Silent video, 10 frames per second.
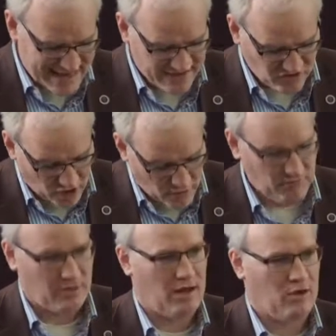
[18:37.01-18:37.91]
its
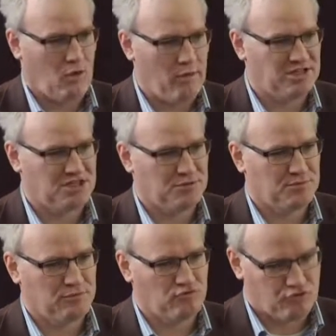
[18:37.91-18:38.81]
own
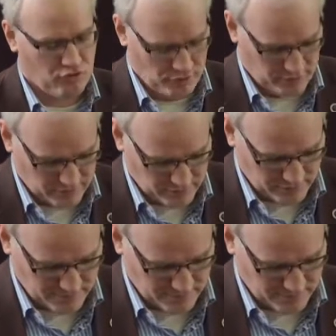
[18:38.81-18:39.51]
unquestionable truth.